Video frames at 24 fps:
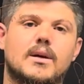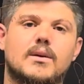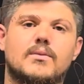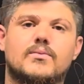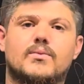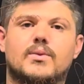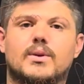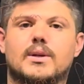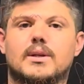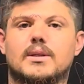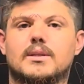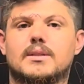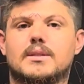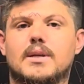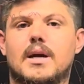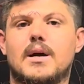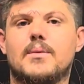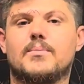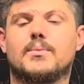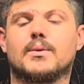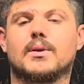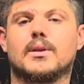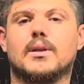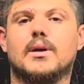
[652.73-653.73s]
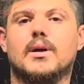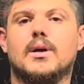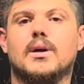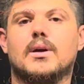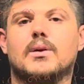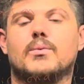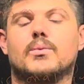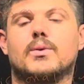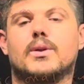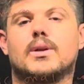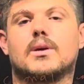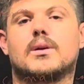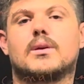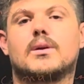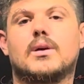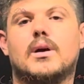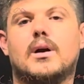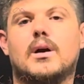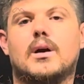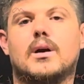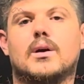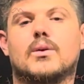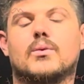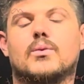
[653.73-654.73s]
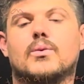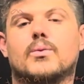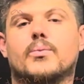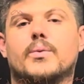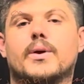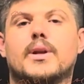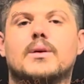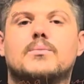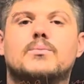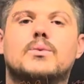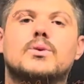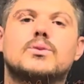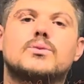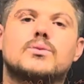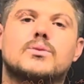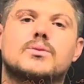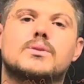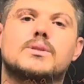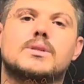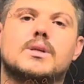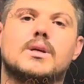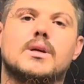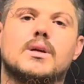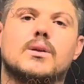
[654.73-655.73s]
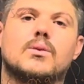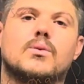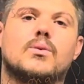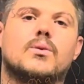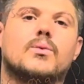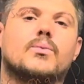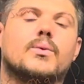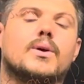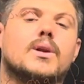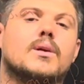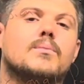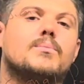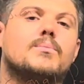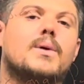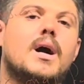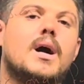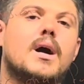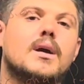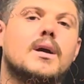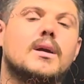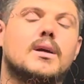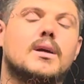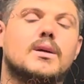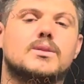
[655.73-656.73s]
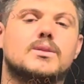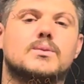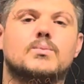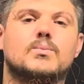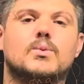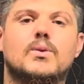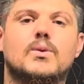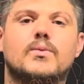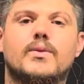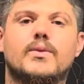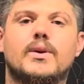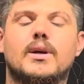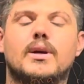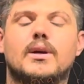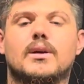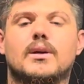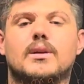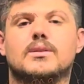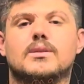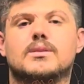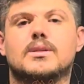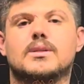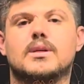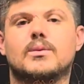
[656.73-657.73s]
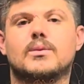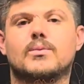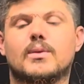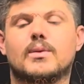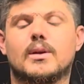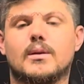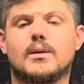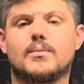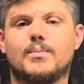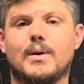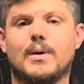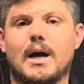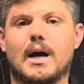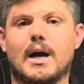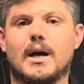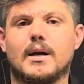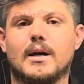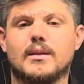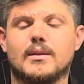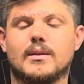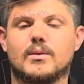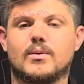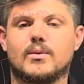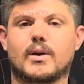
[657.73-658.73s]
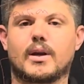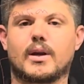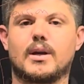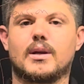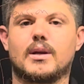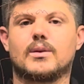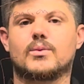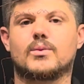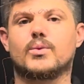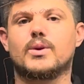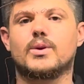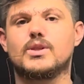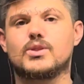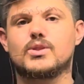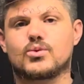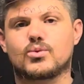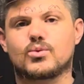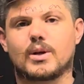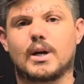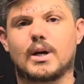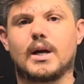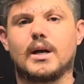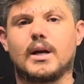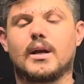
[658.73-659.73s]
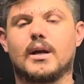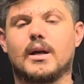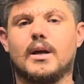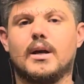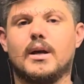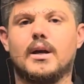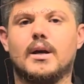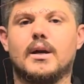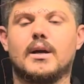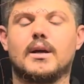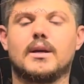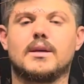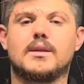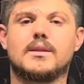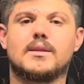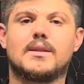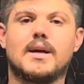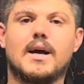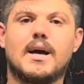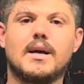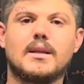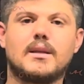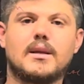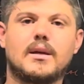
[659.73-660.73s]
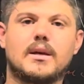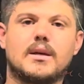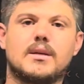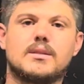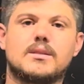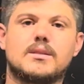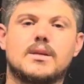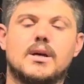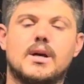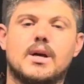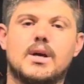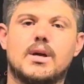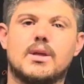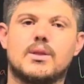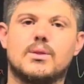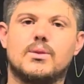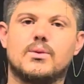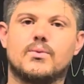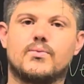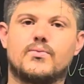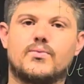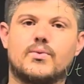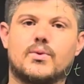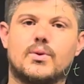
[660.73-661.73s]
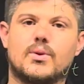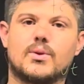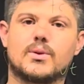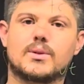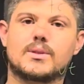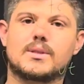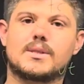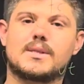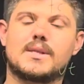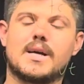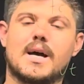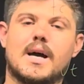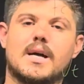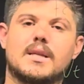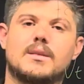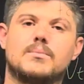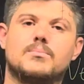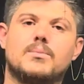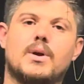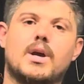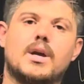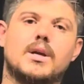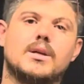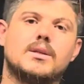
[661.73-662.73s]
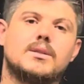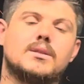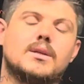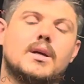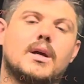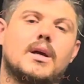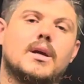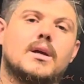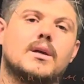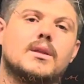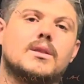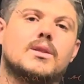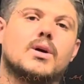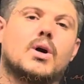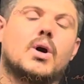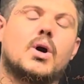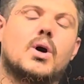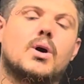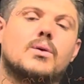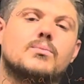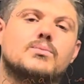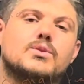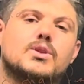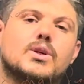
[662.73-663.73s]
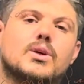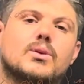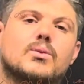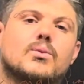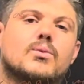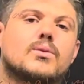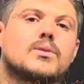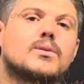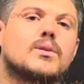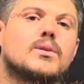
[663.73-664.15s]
For example, when a car or when a motorcycle or when a bike is moving in a circular path, okay, in a racetrack, in that case, the force that maintain the object or